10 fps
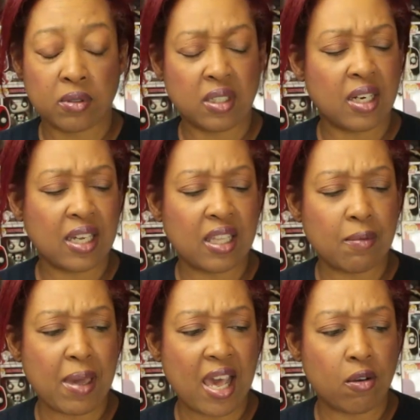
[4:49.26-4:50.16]
Did I get
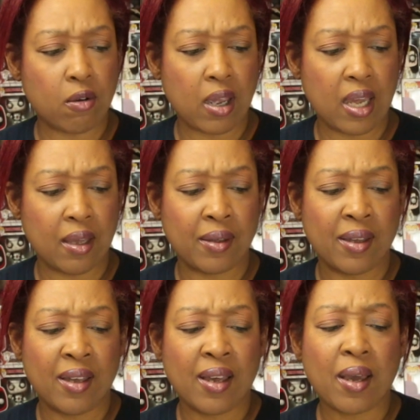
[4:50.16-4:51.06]
the Battle Crate?
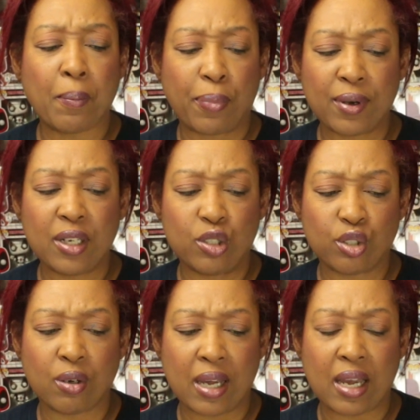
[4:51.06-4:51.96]
I'm pretty
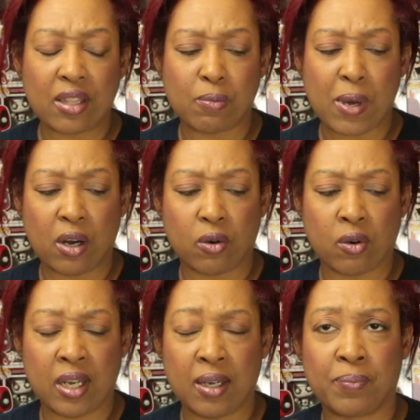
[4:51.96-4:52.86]
sure I got the Battle
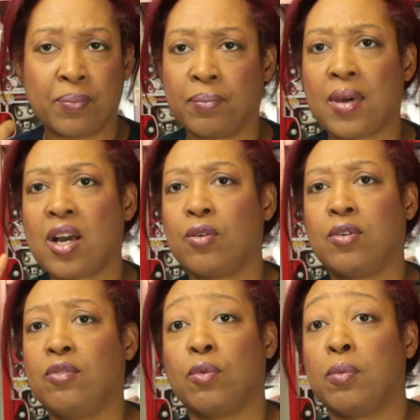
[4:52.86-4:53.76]
Crate. I
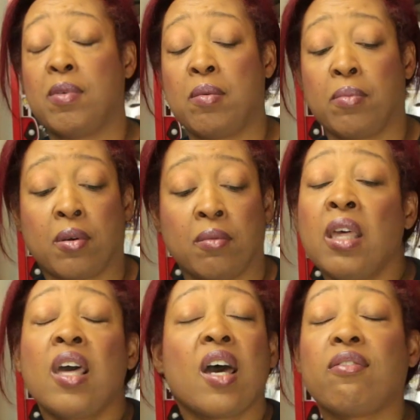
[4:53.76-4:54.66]
don't even remember.
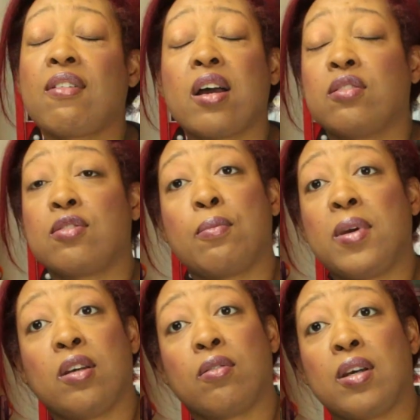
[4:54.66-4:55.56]
I've gotten so
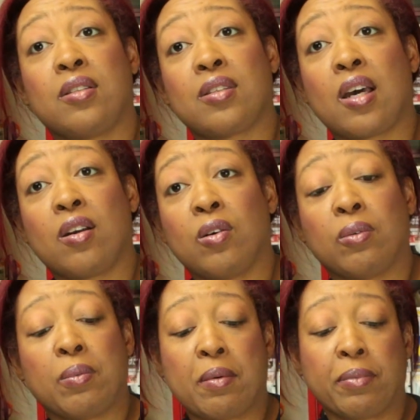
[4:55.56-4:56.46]
many crates, I don't
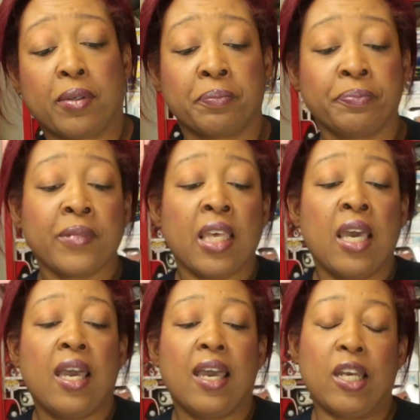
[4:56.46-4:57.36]
remember.
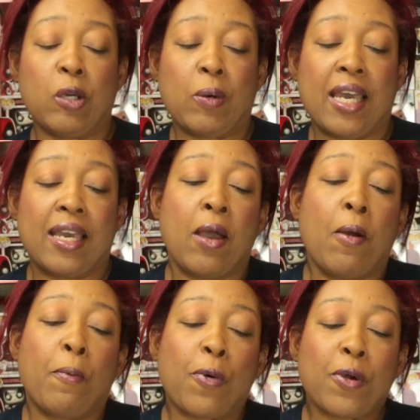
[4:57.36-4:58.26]
Anyway,
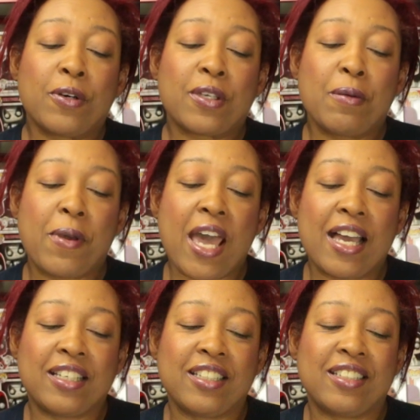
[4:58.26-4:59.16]
Portal
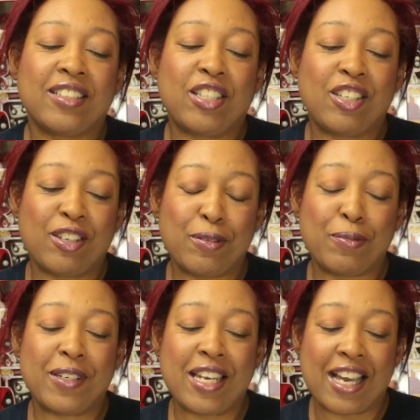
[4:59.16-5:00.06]
companion
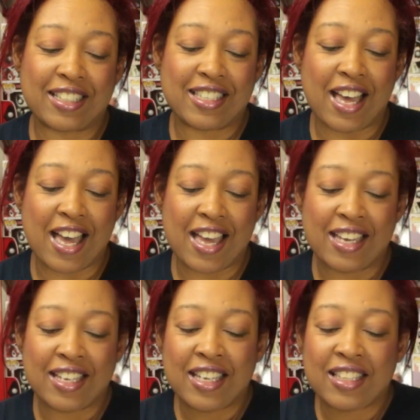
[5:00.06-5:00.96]
cube
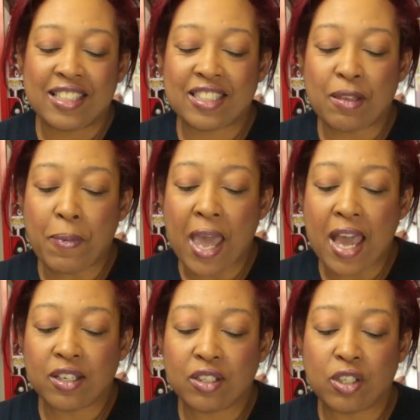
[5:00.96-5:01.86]
necktie. This
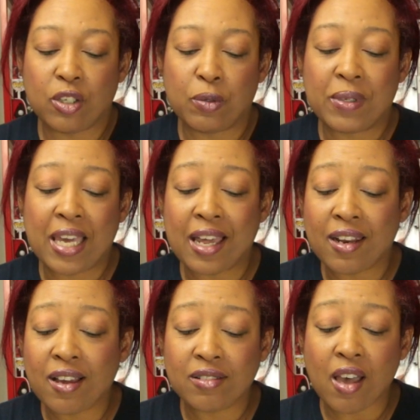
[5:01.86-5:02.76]
companion cube
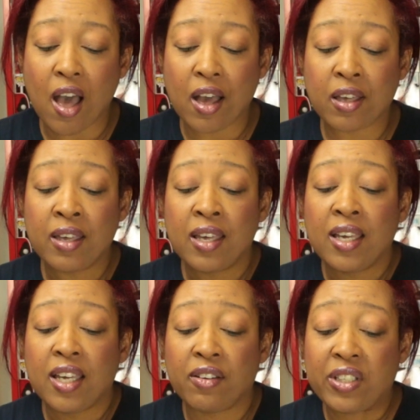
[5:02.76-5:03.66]
cannot talk.
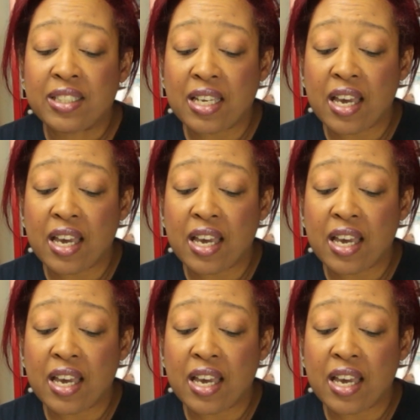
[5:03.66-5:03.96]
If it